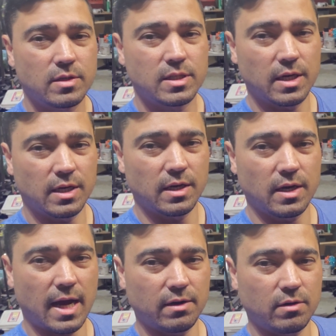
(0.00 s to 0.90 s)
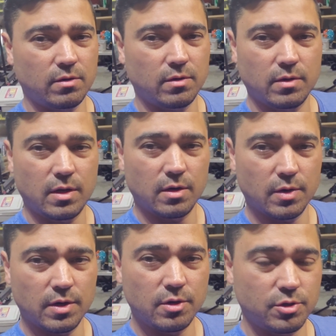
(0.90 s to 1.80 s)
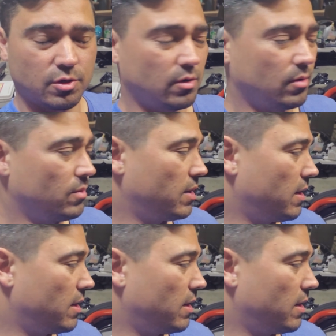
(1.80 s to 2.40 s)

sitting at idle, in neutral.